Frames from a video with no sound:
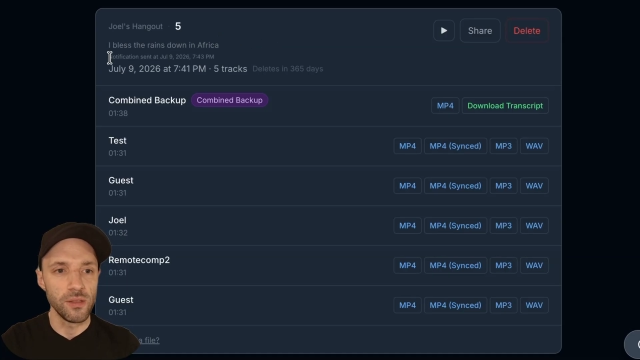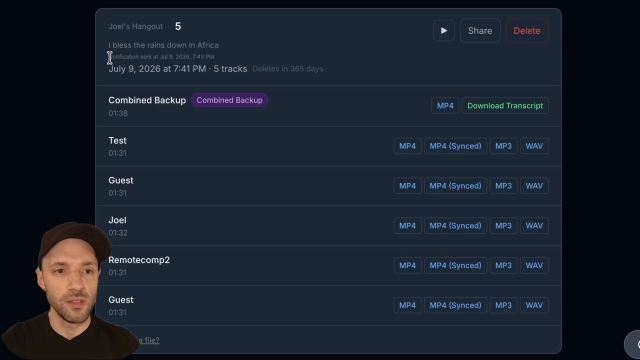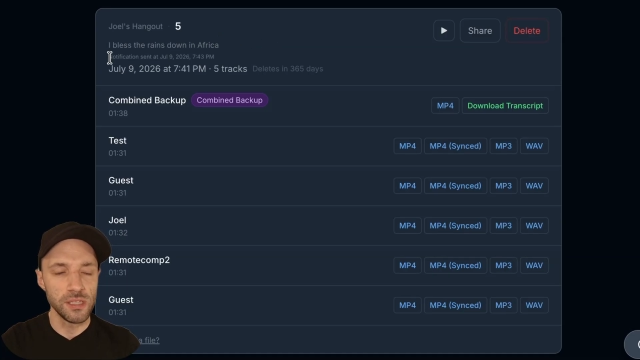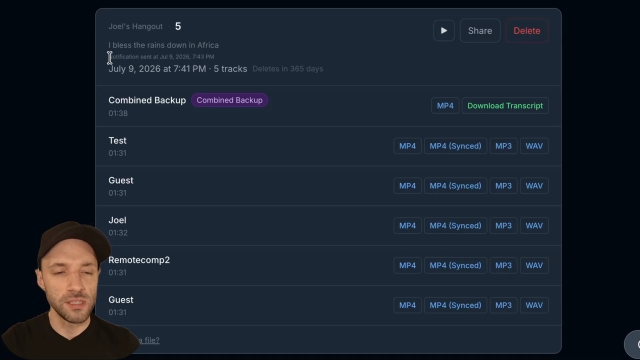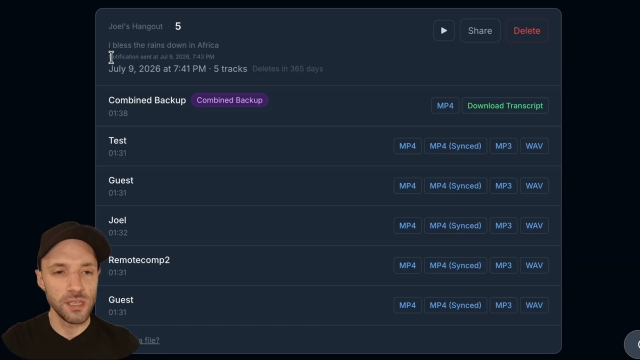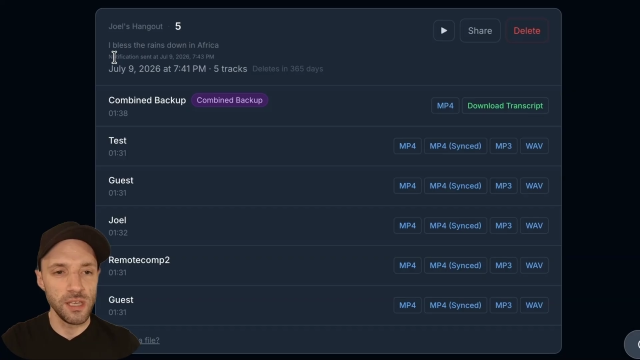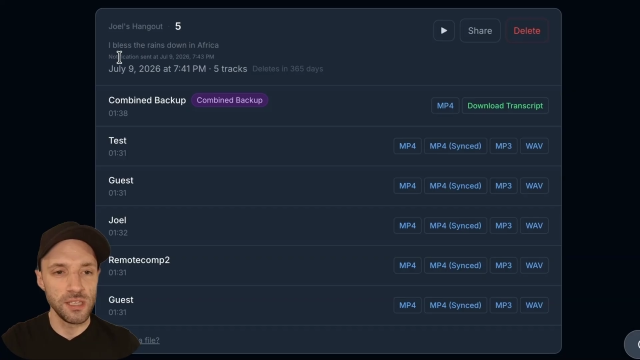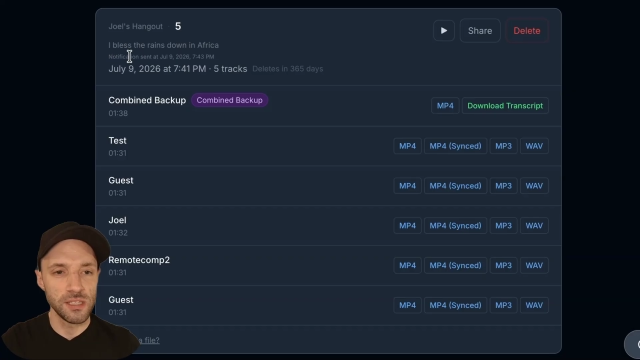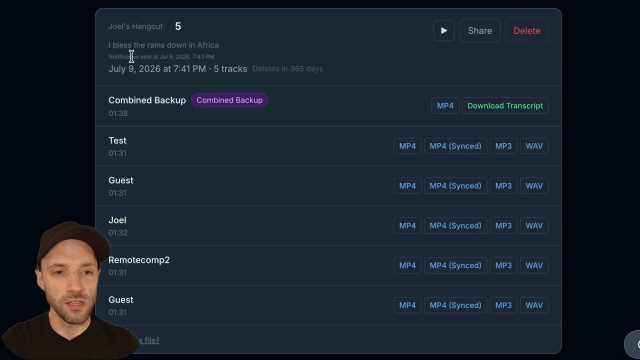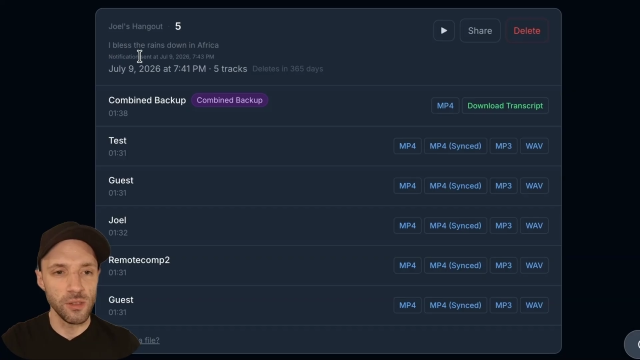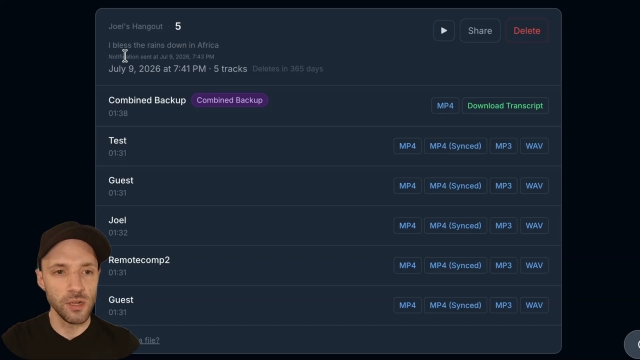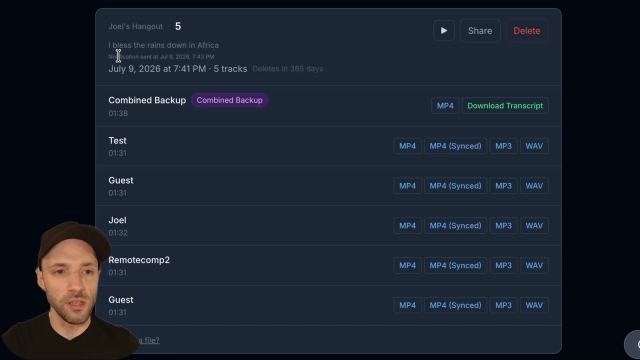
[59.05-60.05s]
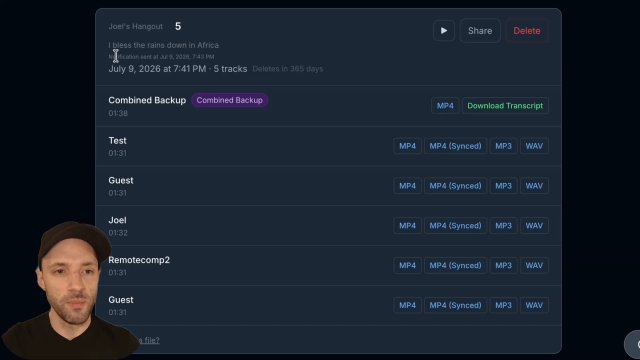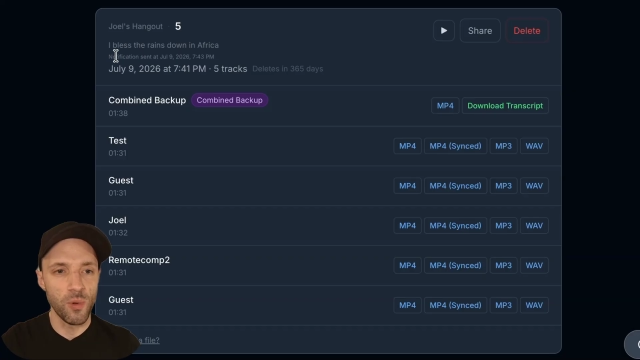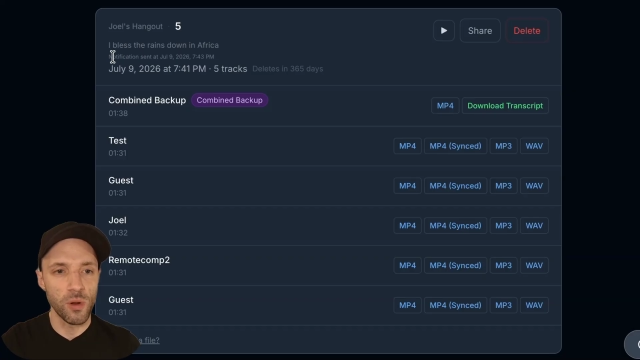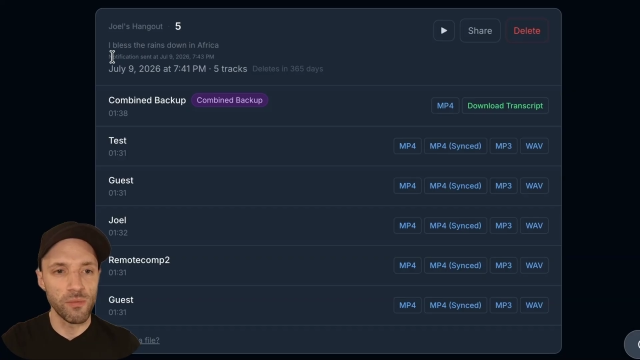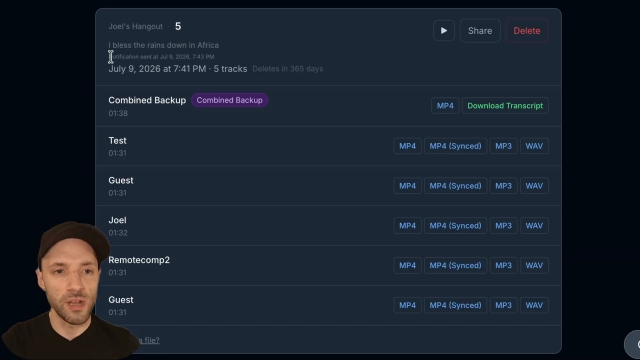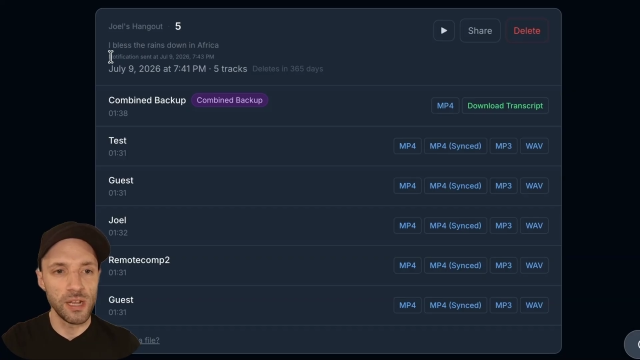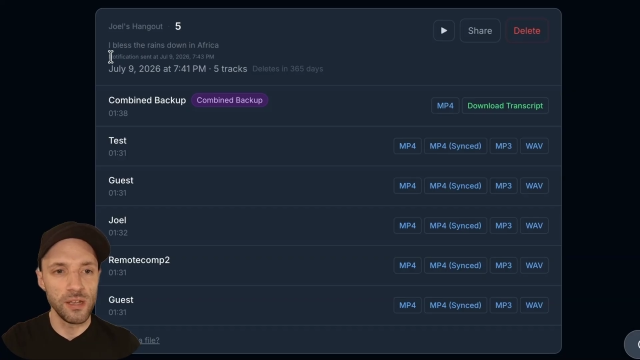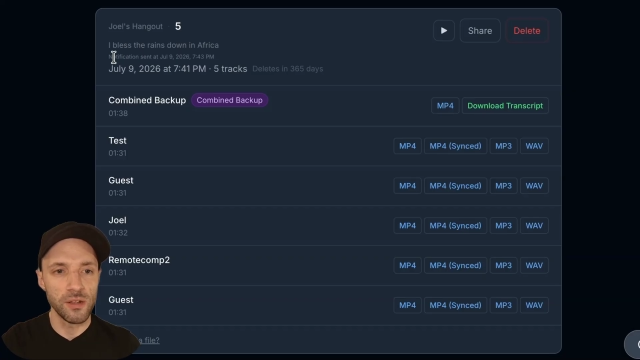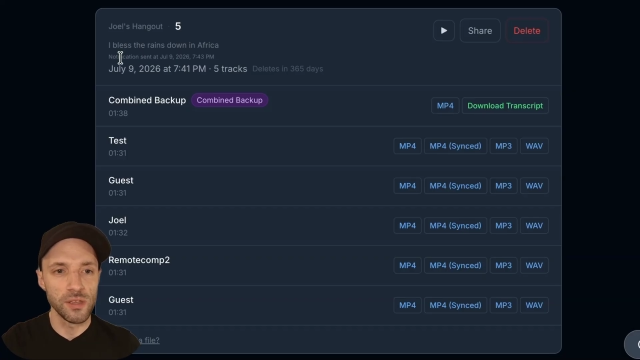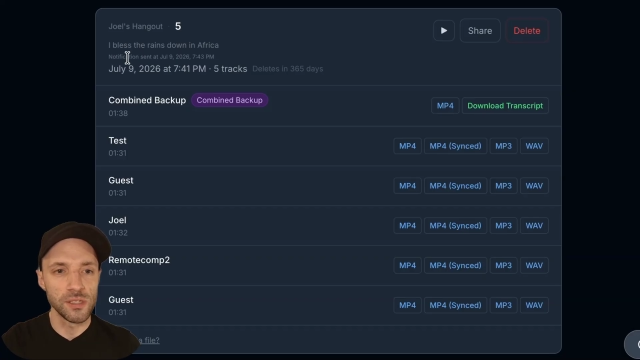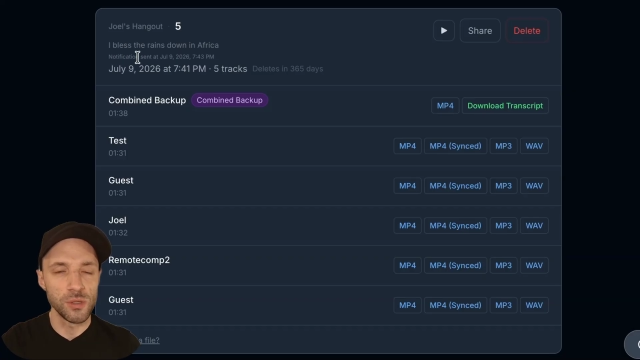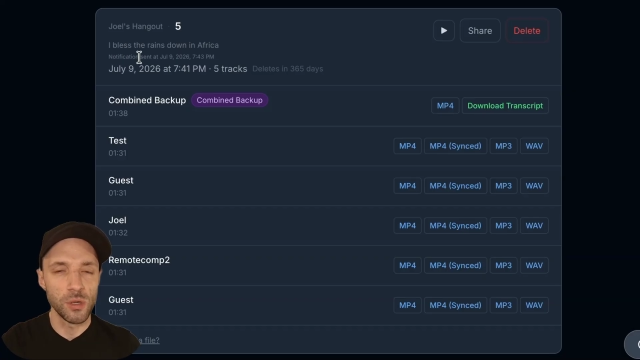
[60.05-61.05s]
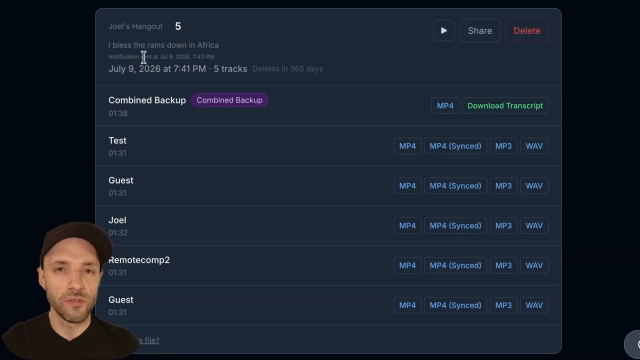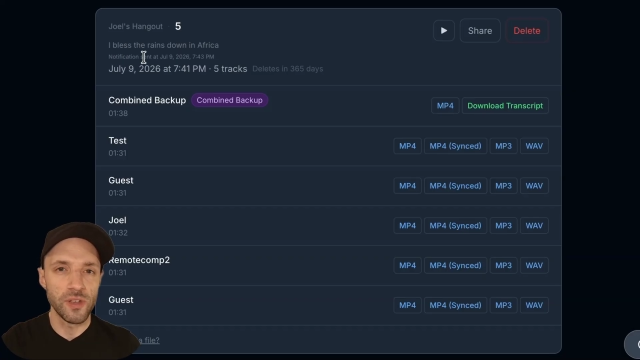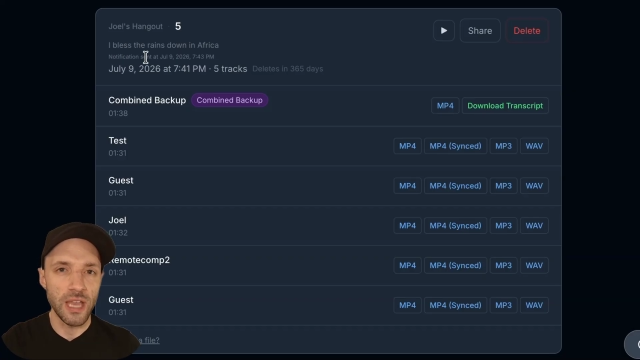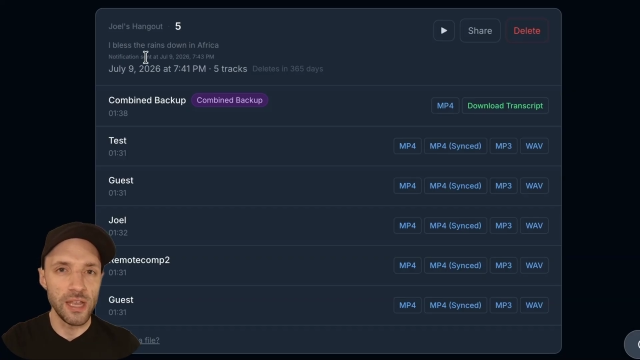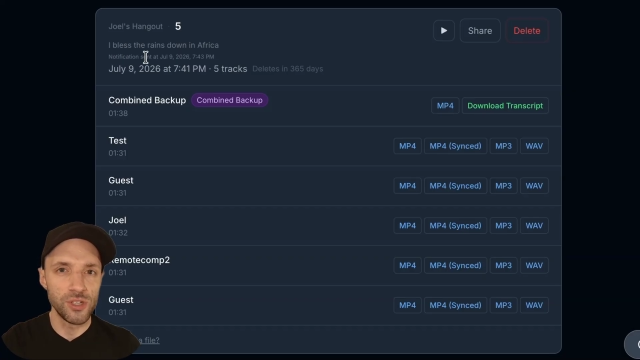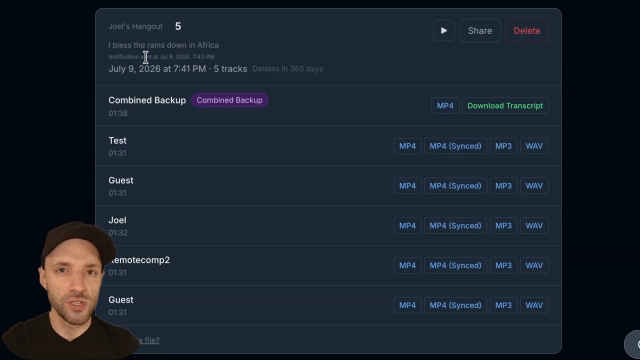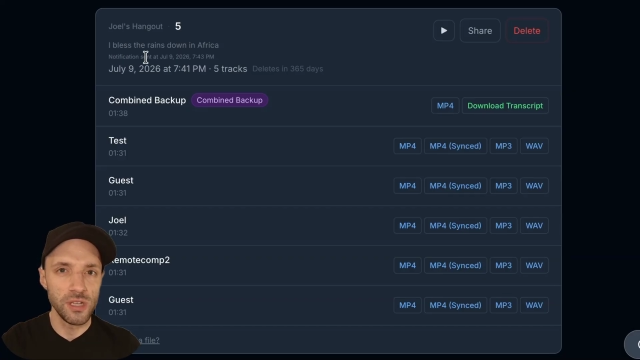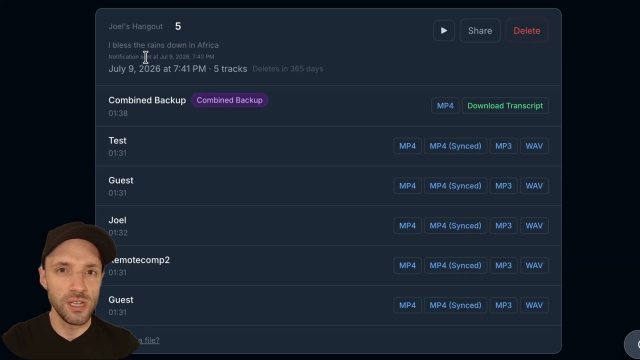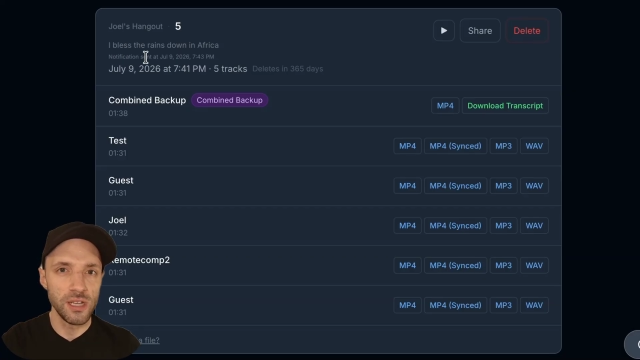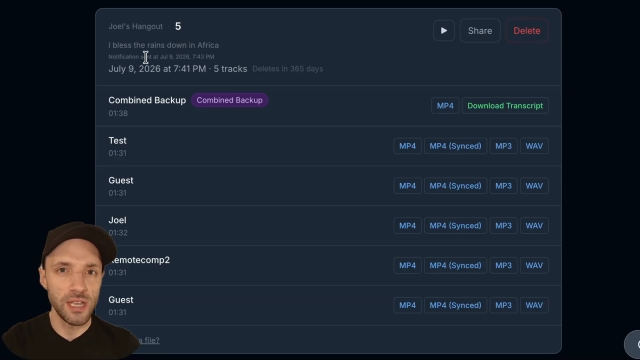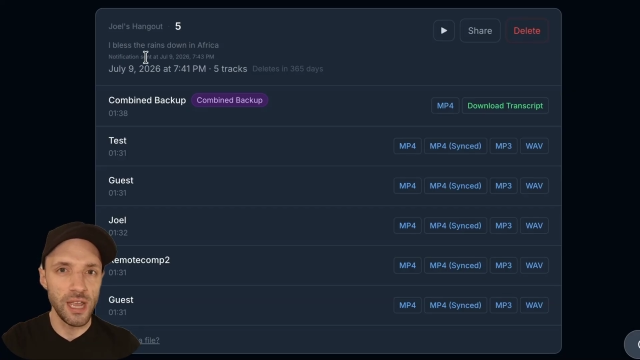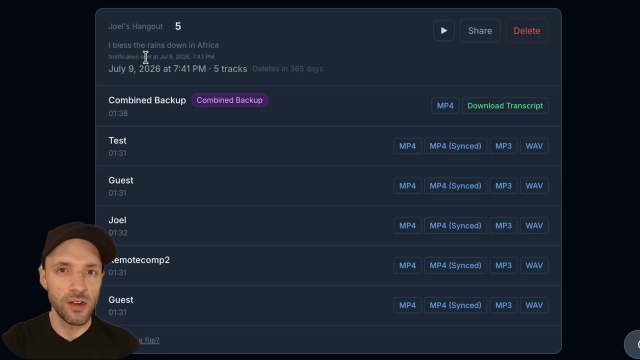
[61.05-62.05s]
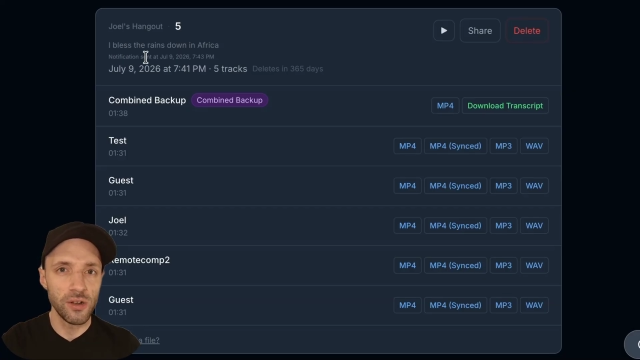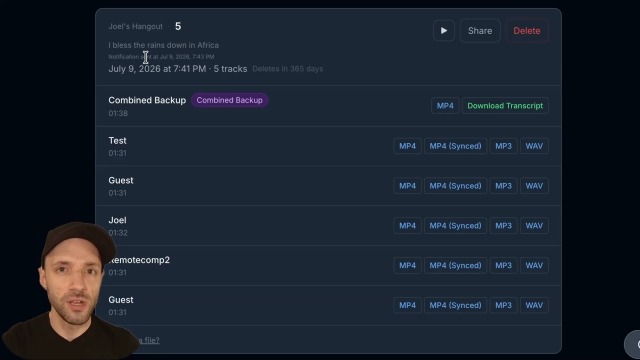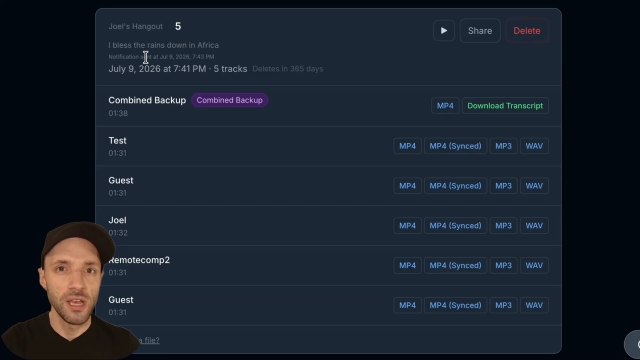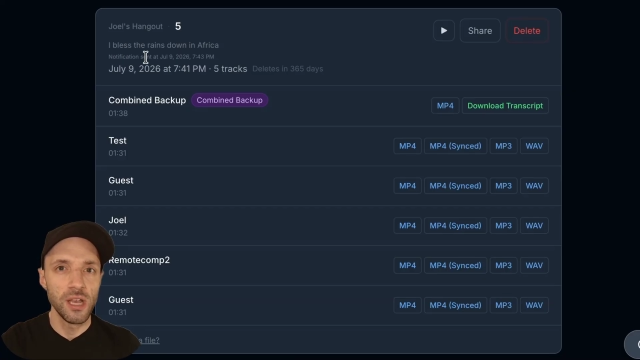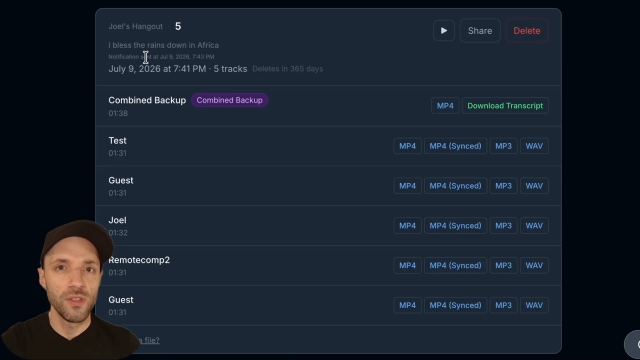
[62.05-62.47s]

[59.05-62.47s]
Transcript: this is a little important right here, this notification indicator.